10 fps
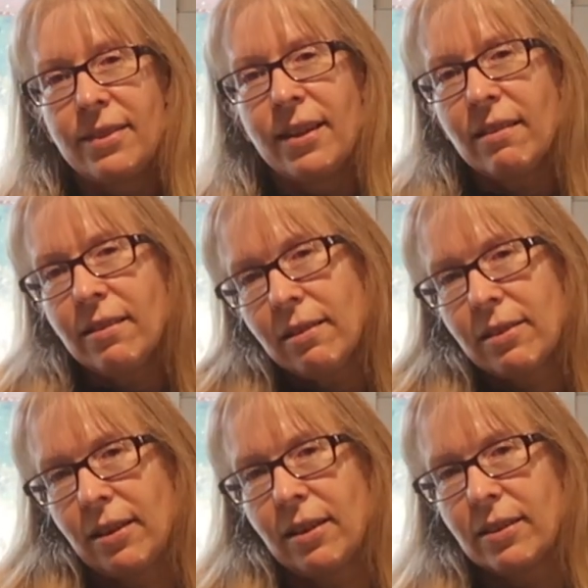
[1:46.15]
that I
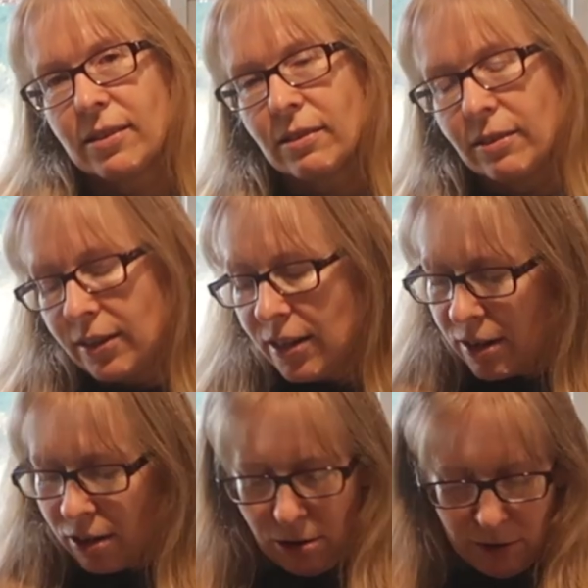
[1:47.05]
don't think this will
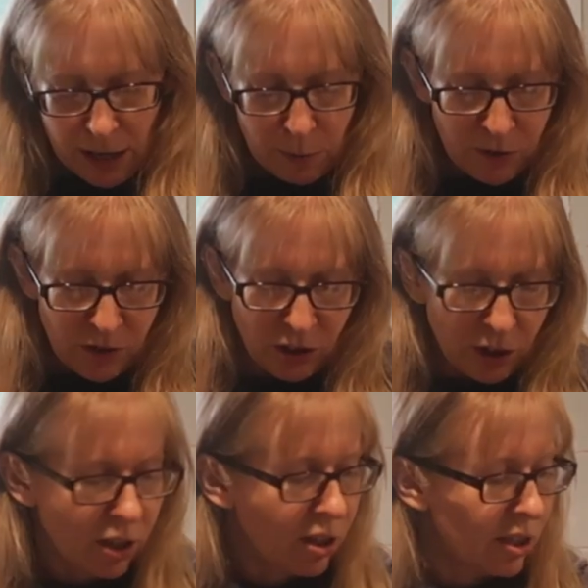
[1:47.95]
need a whole cup of
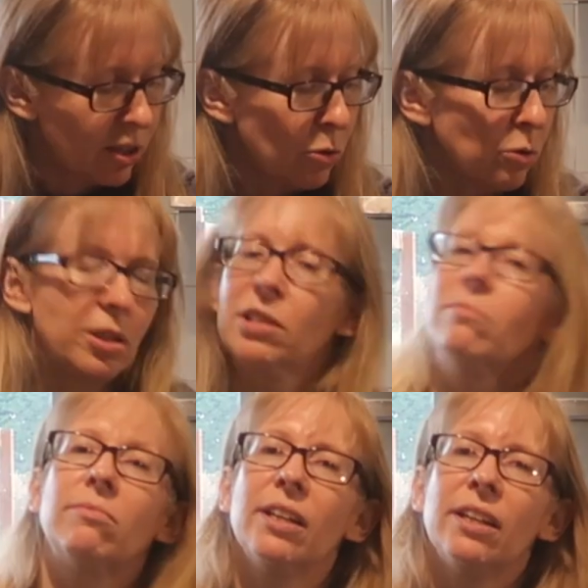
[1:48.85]
sugar because of course,
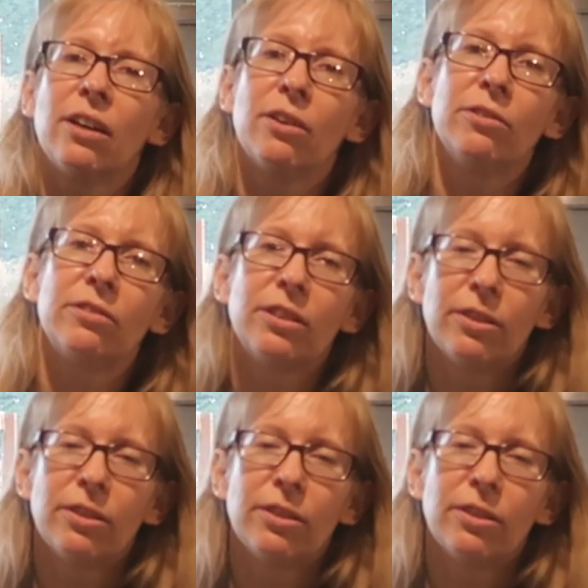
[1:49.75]
you know,